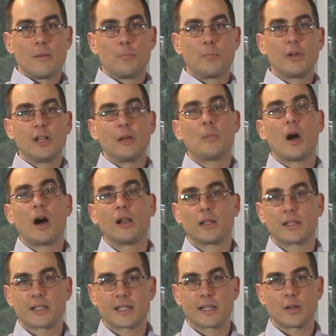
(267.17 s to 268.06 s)
Bill
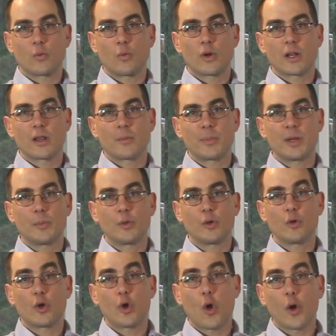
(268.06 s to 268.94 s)
Mollison, one of the people
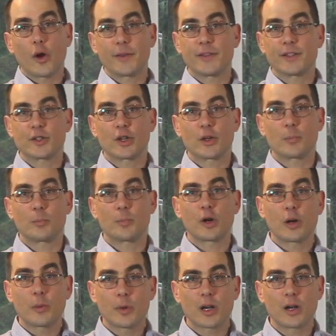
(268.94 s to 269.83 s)
who coined the term
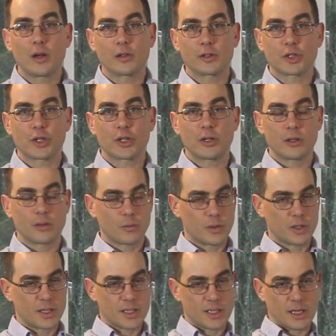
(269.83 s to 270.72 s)
permaculture,
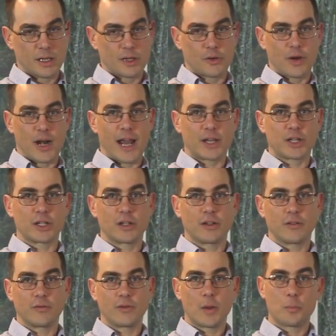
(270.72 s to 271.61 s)
which is a contraction
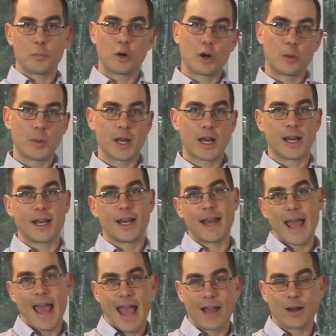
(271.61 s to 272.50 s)
of permanent and
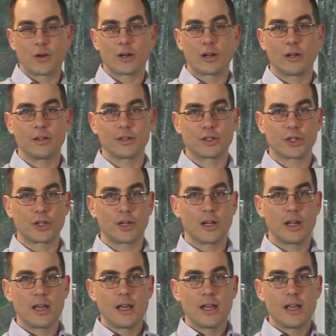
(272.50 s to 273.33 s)
agriculture,